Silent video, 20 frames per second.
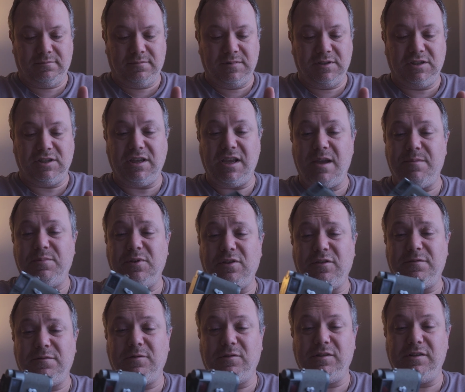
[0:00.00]
So yeah,
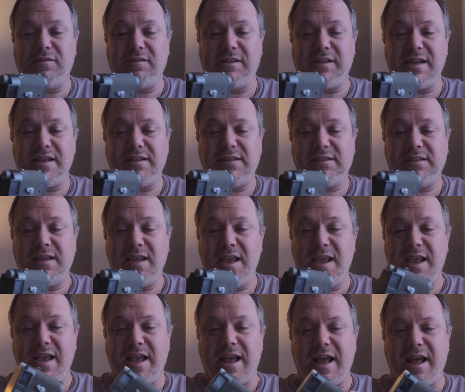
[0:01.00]
beautiful little lens.
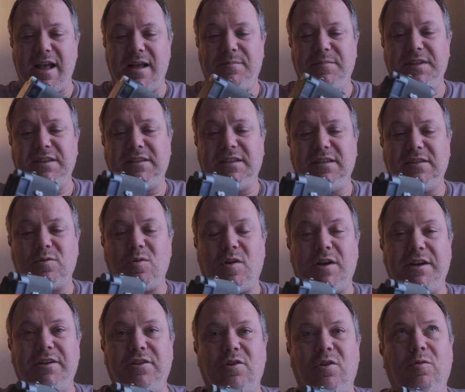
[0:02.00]
This is
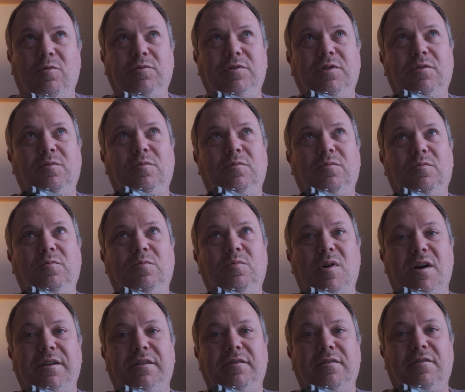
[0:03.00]
quite an older
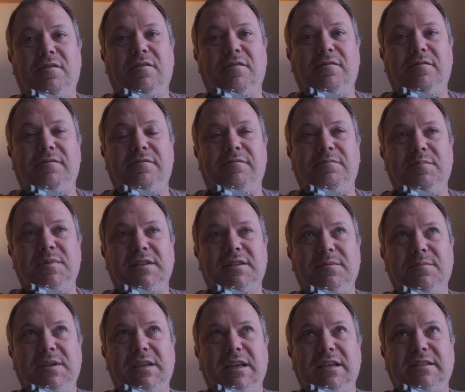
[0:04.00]
one of Mr.
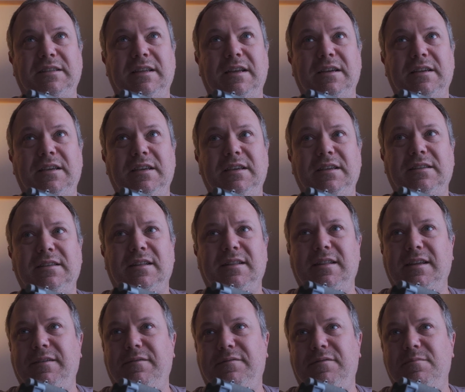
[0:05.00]
Miyazaki's, I
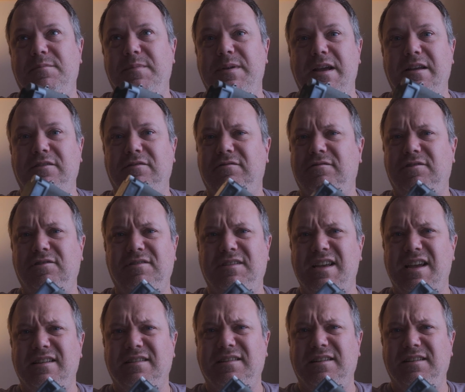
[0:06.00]
think from about
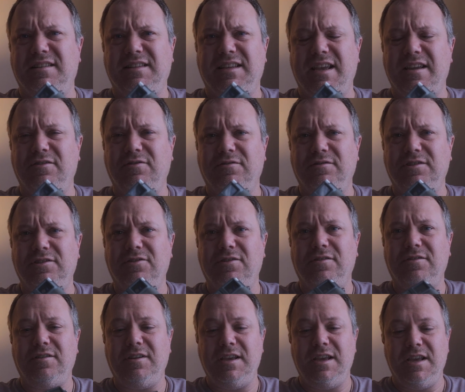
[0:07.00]
2010 or
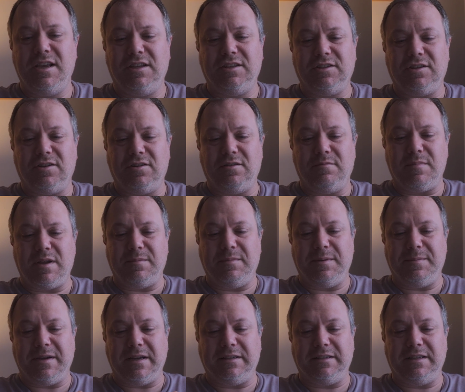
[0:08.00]
so, so maybe
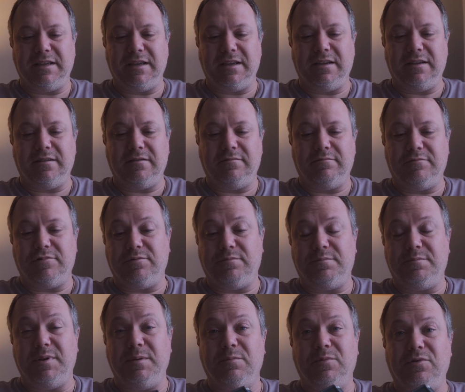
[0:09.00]
about 10 or a
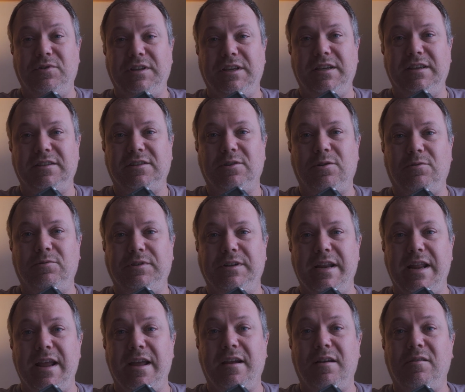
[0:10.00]
bit more years old
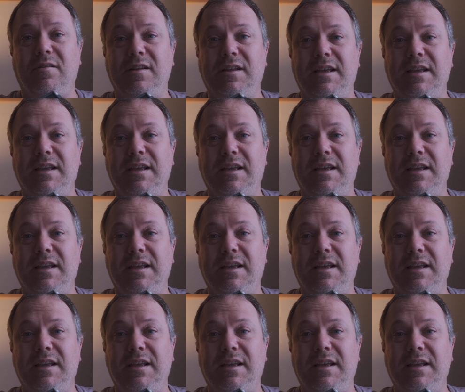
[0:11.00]
now.